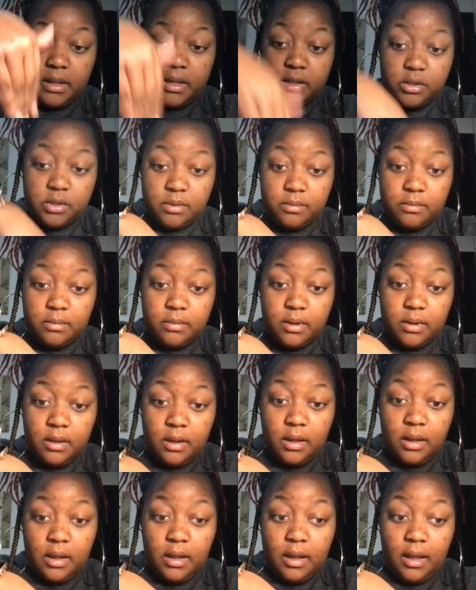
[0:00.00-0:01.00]
Egypt,
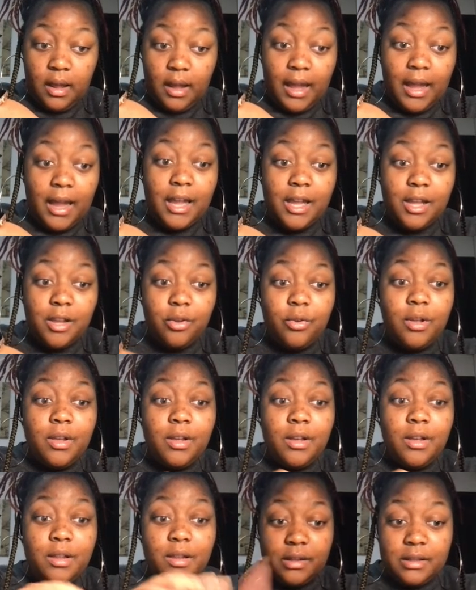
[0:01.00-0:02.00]
and you
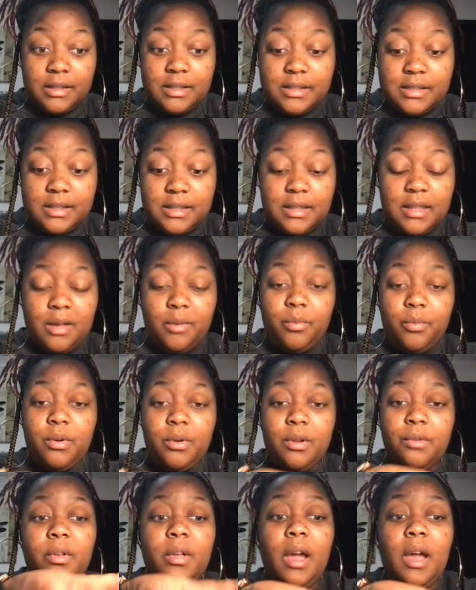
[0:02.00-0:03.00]
can clearly see that
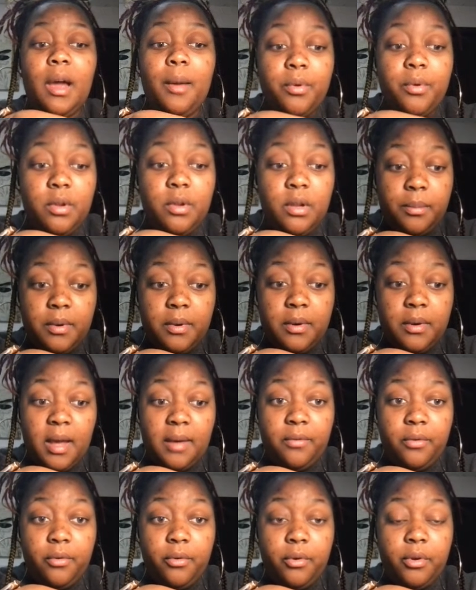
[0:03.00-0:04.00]
whenever I pull up on the
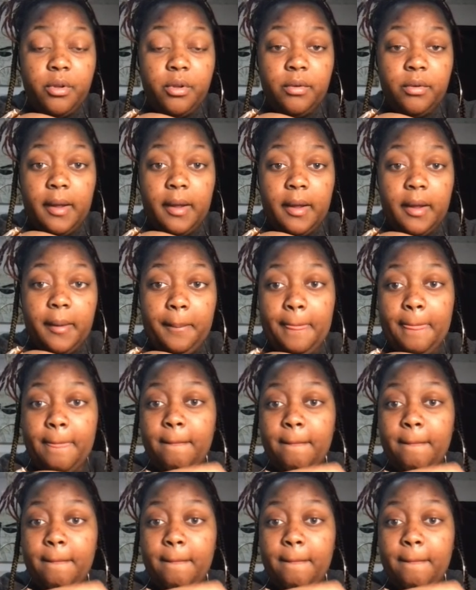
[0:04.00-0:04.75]
map for you, okay?